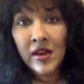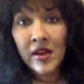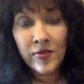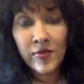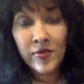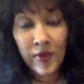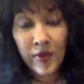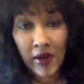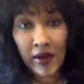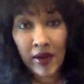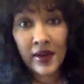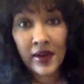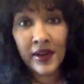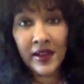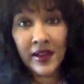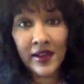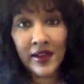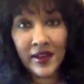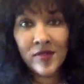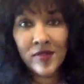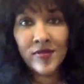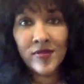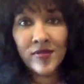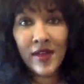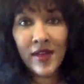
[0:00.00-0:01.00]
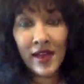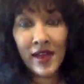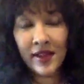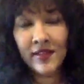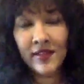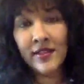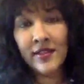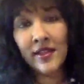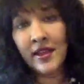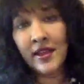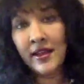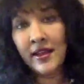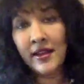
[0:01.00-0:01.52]
finding a
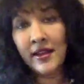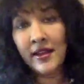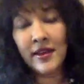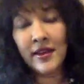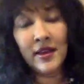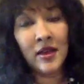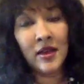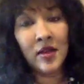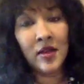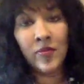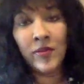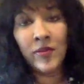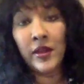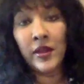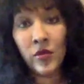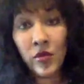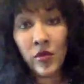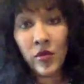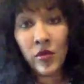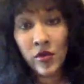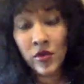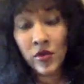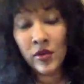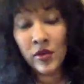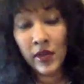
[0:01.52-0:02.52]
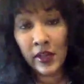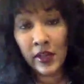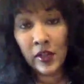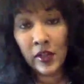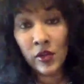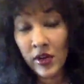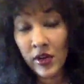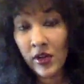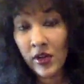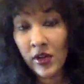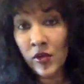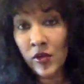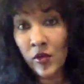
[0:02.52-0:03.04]
vaccine,
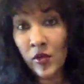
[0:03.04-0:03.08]
including